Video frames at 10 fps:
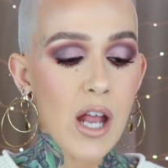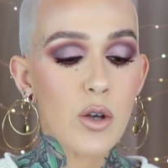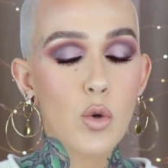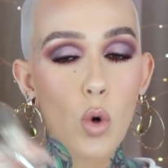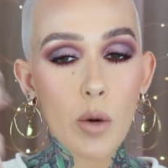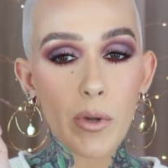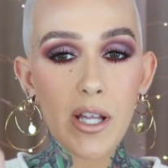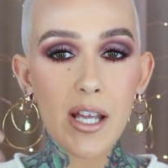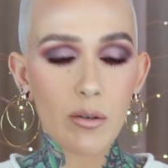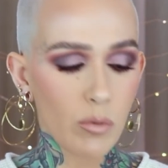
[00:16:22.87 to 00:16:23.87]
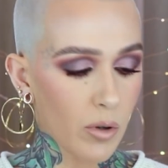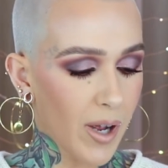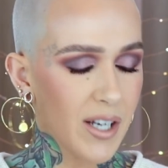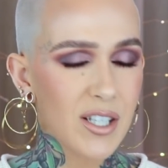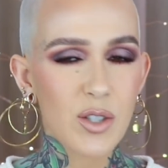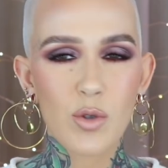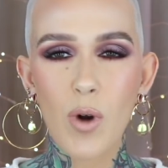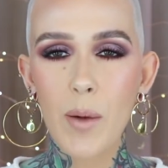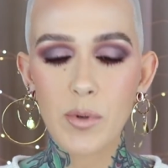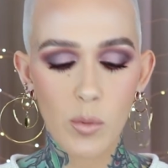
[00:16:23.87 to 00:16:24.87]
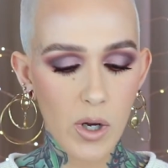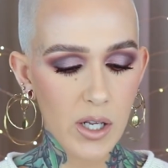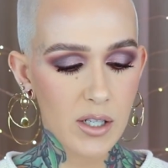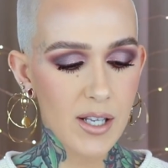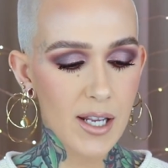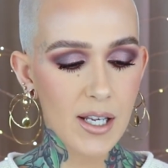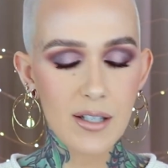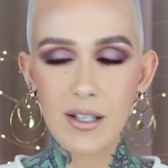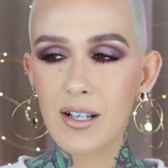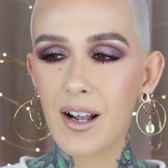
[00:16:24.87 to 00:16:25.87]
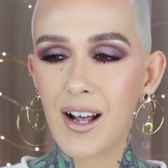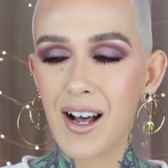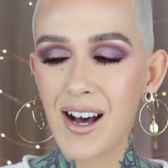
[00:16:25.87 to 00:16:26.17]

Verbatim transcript: Normally, oh, I just dropped one, dang it.